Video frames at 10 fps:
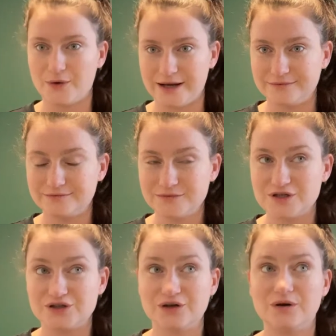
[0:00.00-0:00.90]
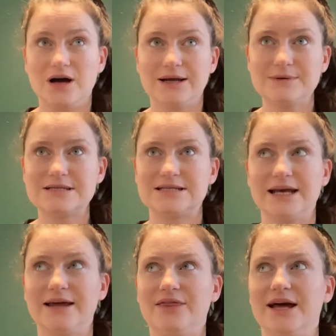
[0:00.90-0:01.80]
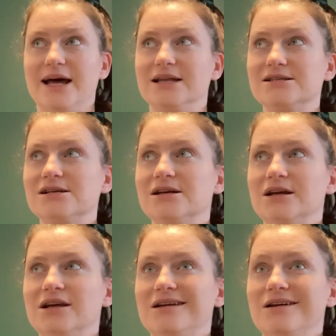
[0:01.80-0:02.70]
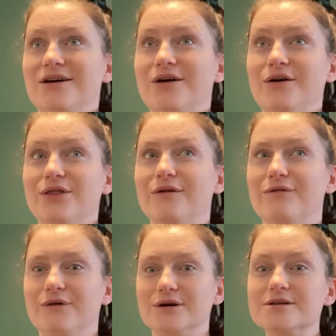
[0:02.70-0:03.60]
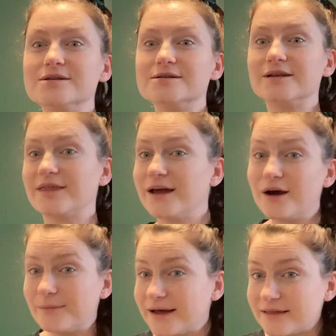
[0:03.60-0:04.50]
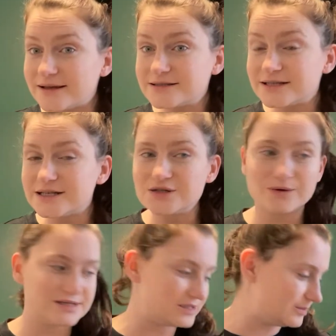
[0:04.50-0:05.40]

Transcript: Okay, so I would say that the first thing on my list is going to